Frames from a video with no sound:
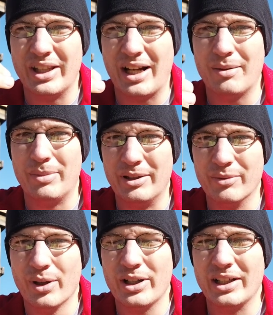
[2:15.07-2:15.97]
that I've
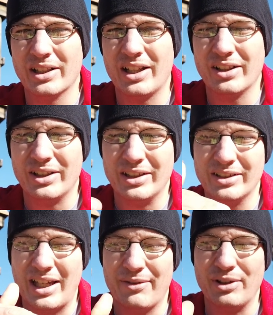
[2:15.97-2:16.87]
been running in lately,
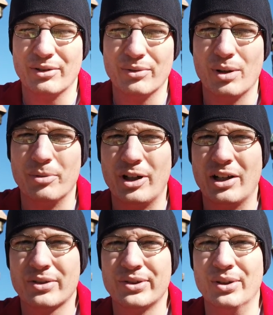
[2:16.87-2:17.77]
is having a rubber
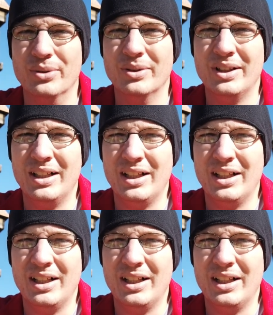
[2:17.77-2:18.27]
outsole